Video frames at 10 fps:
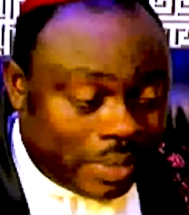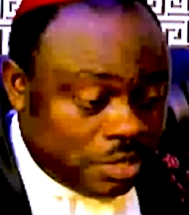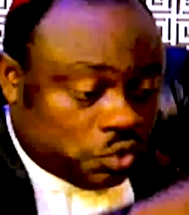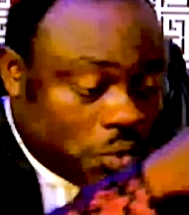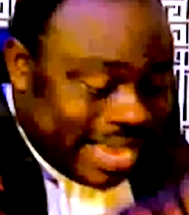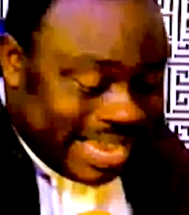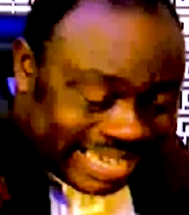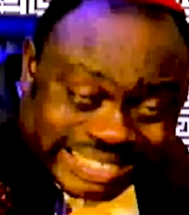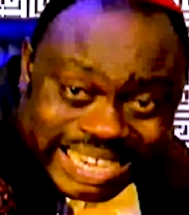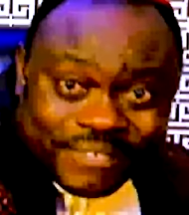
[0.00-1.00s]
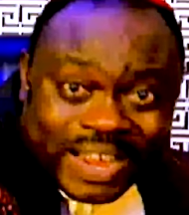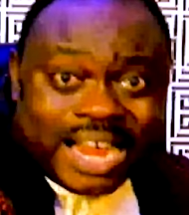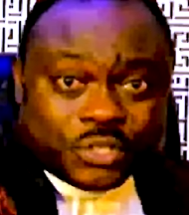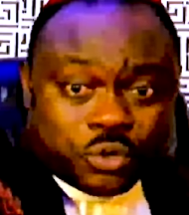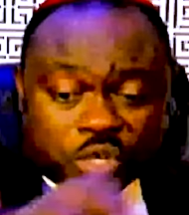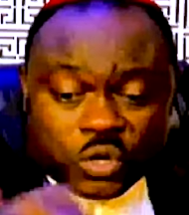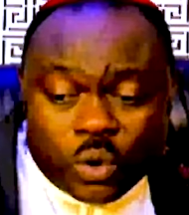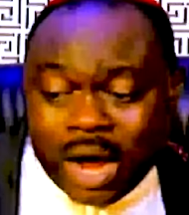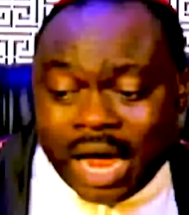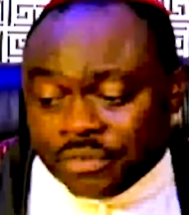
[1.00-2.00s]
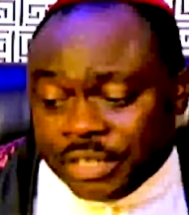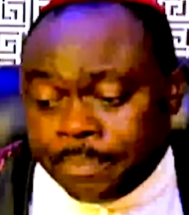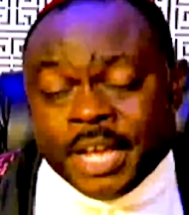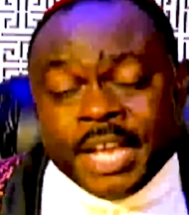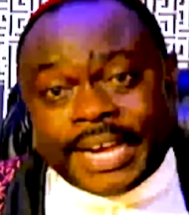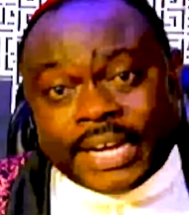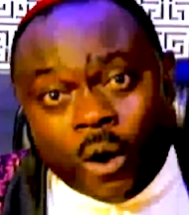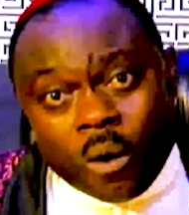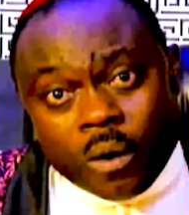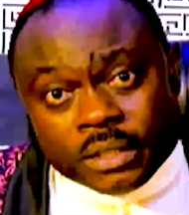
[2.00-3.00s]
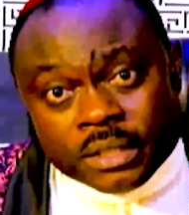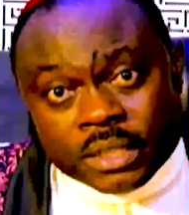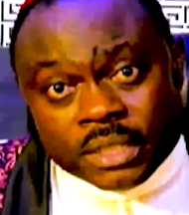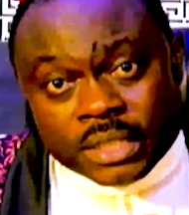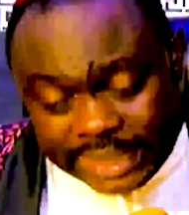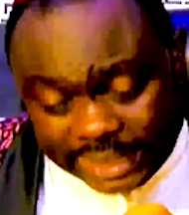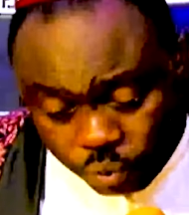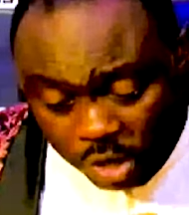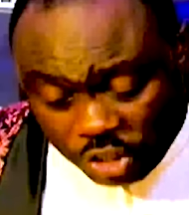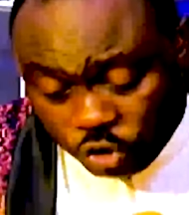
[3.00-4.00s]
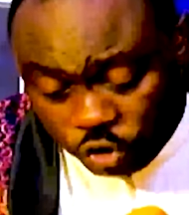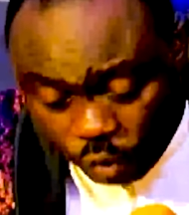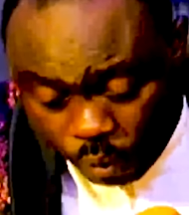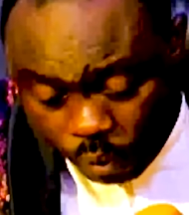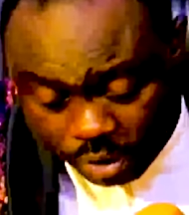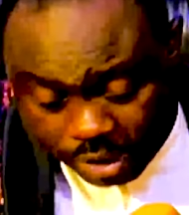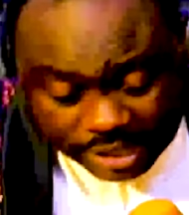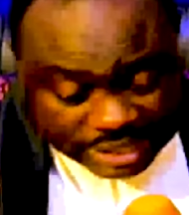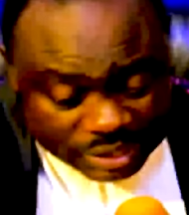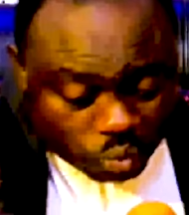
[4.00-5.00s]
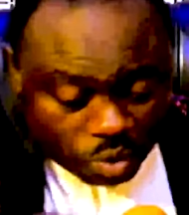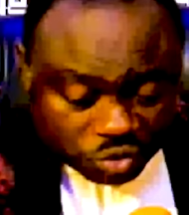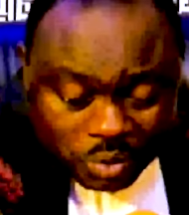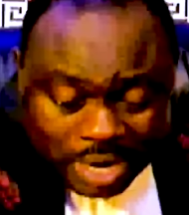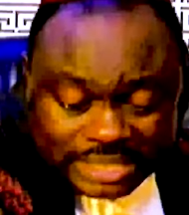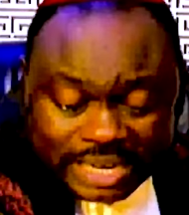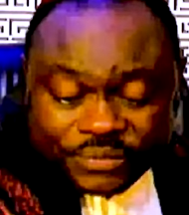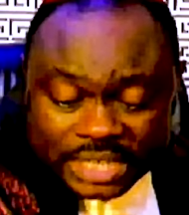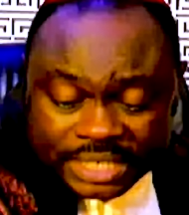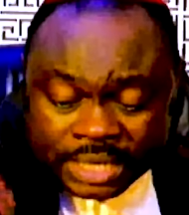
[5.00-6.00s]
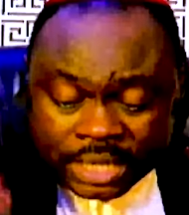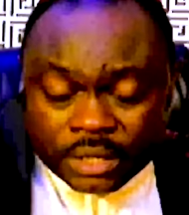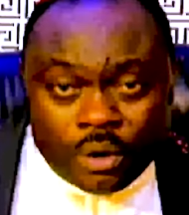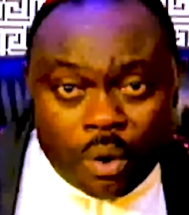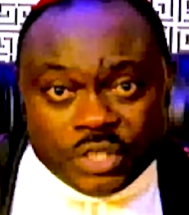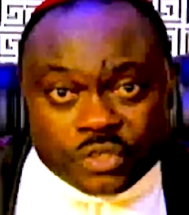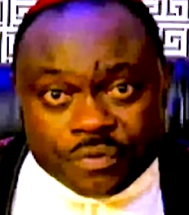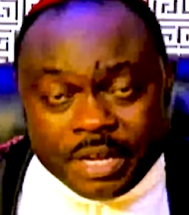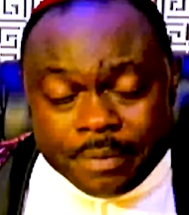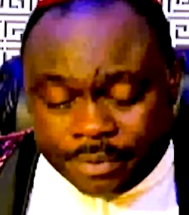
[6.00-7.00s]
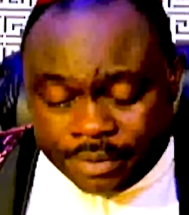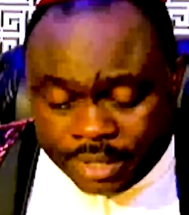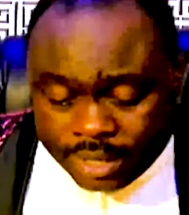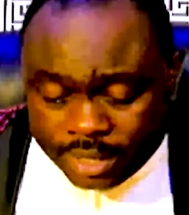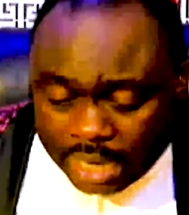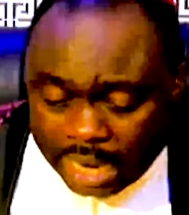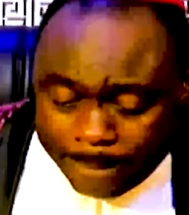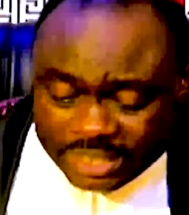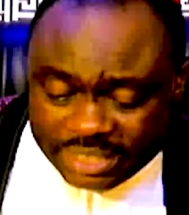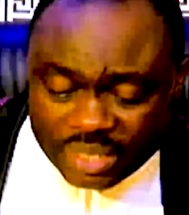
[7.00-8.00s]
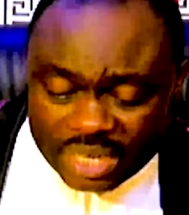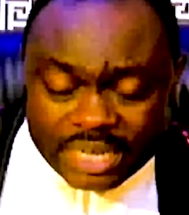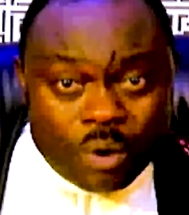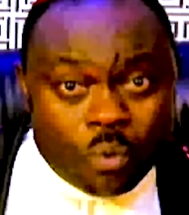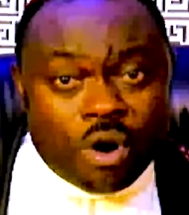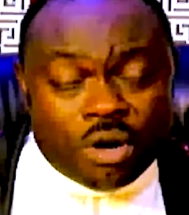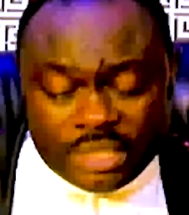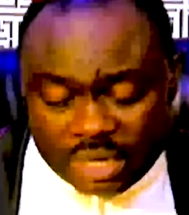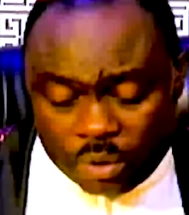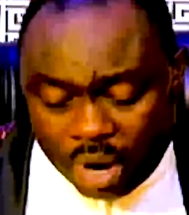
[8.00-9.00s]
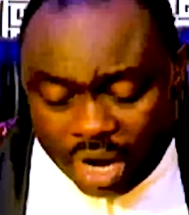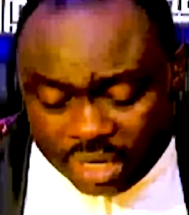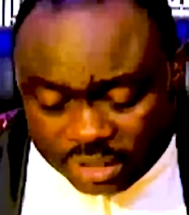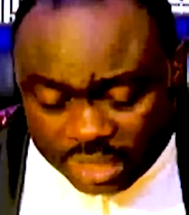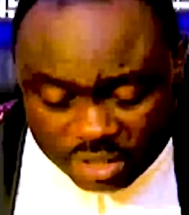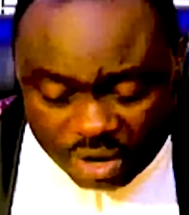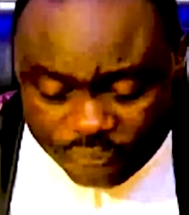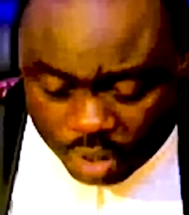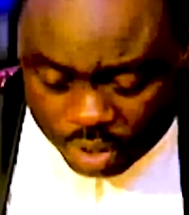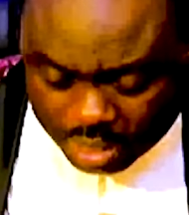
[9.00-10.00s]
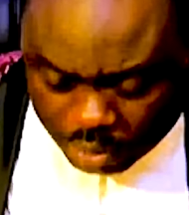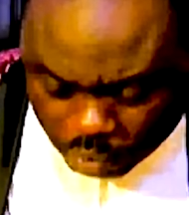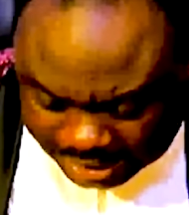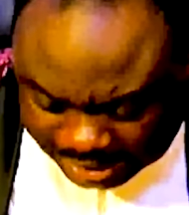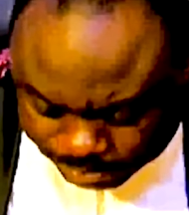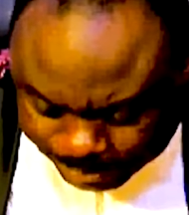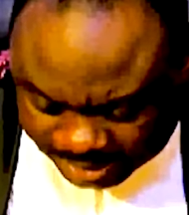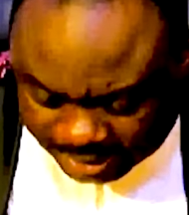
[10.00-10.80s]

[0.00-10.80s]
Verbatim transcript: sow a cassava and you want to go and reap a corn. It is what you sow is what you are definitely going to reap. I believe that a word is a wise enough for a wise person.